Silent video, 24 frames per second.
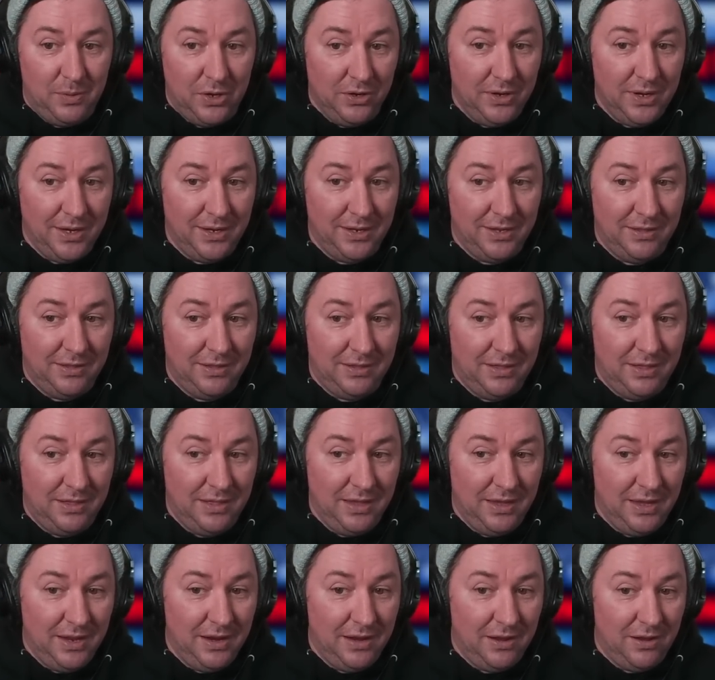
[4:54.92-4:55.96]
good,
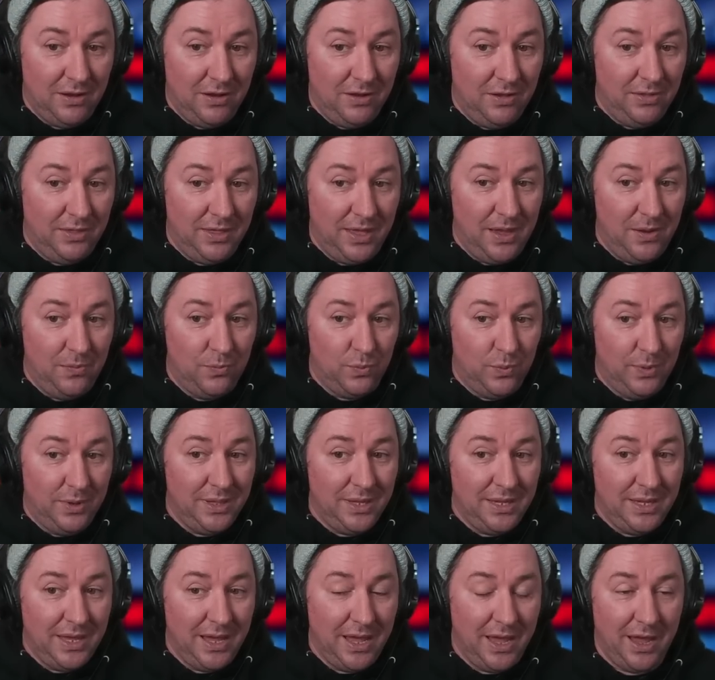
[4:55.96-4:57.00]
then all they
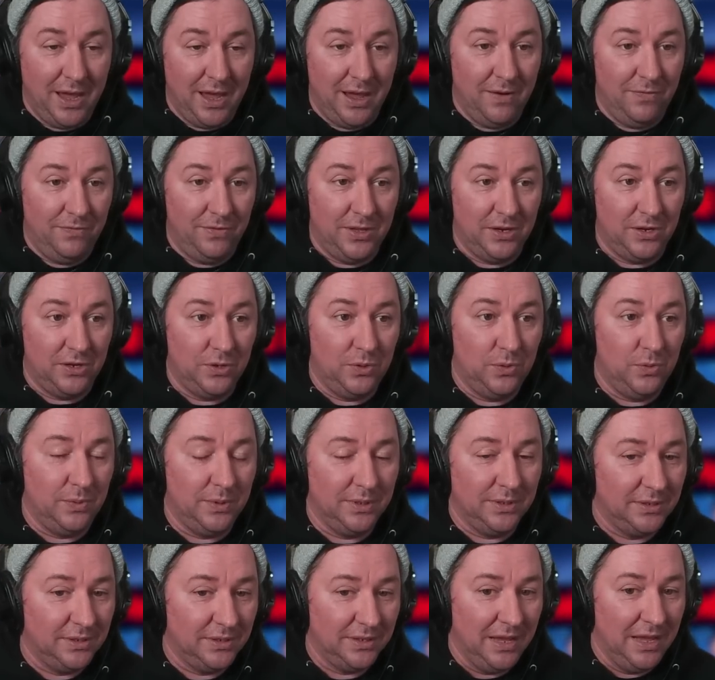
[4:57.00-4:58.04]
really have to do
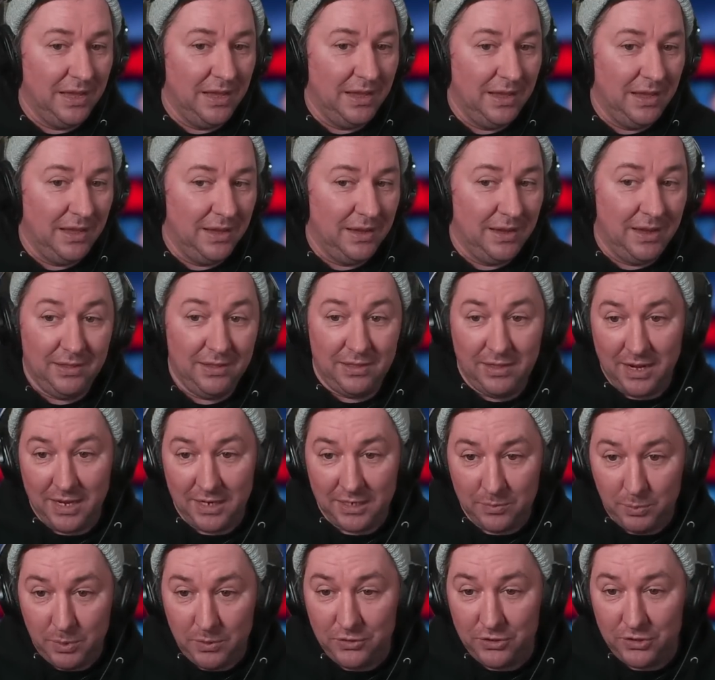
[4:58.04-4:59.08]
is get the
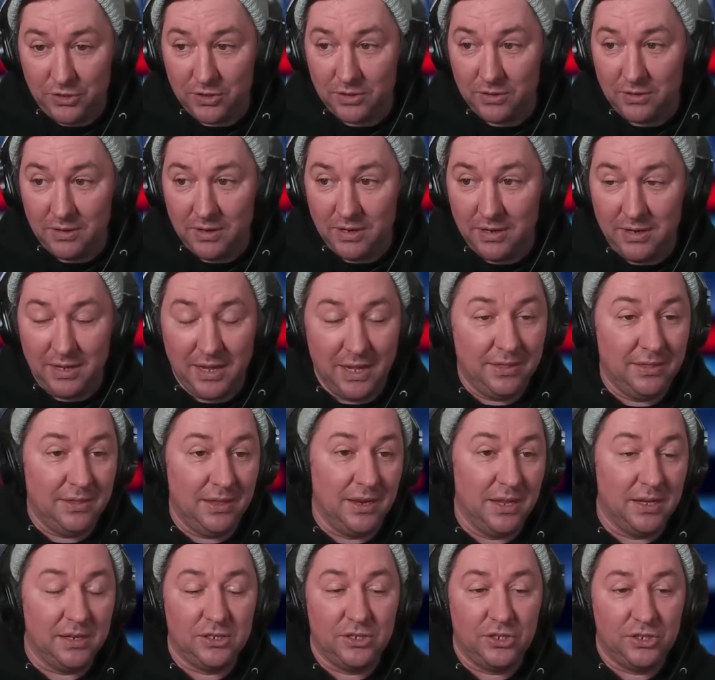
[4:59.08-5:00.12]
next booster and get the
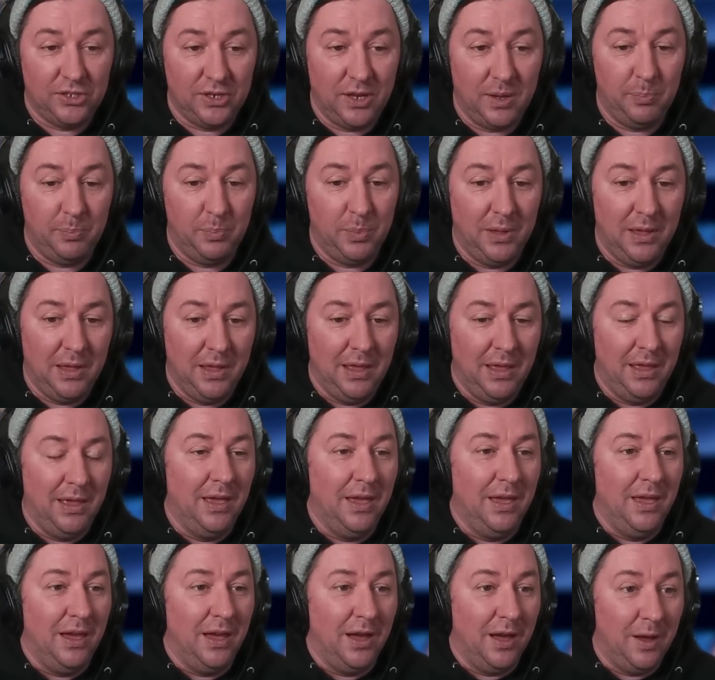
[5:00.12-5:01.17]
next ship
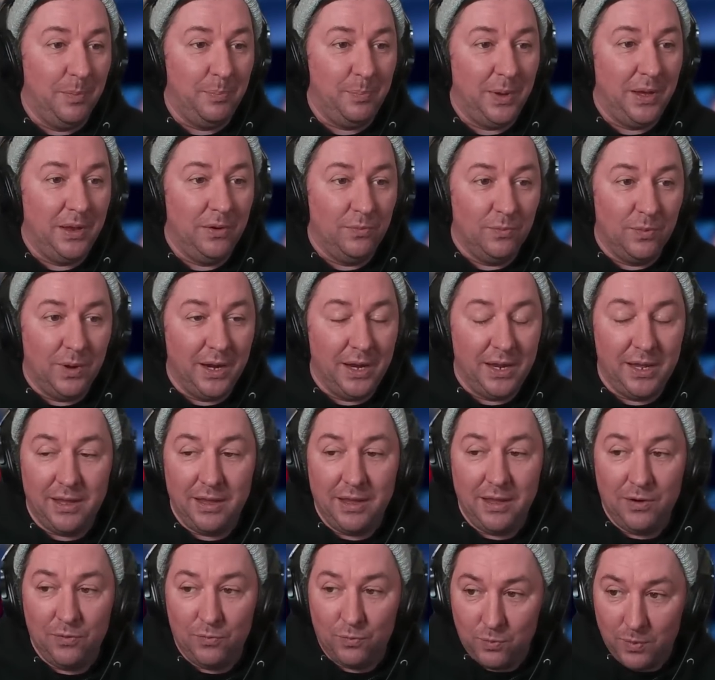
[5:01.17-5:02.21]
up and running
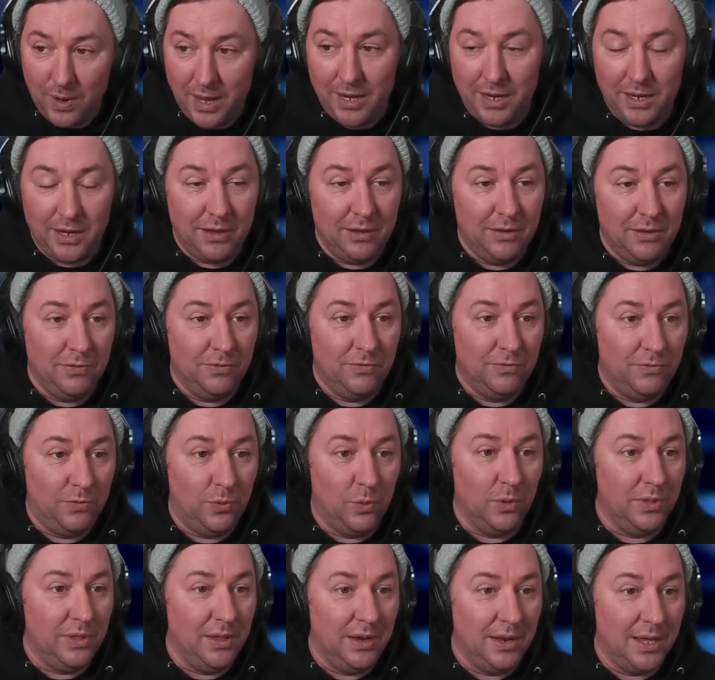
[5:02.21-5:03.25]
and ready
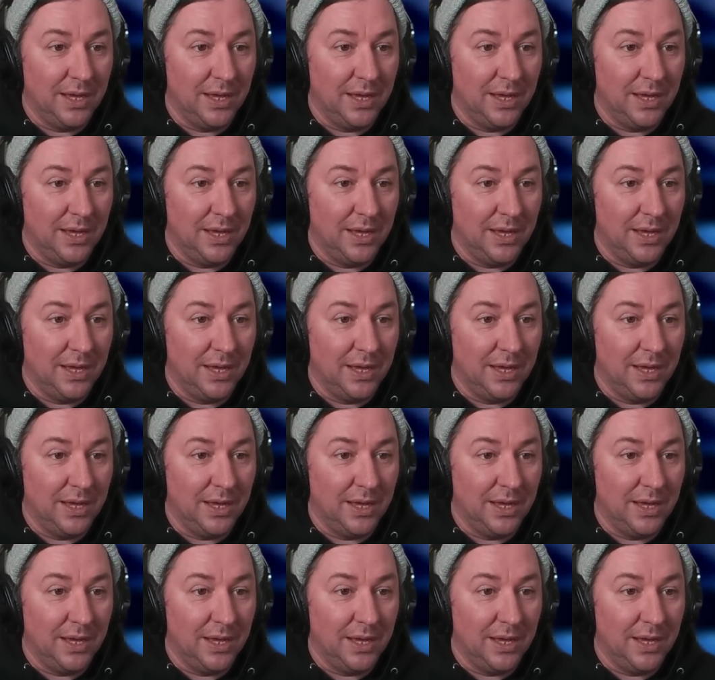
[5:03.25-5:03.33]
for the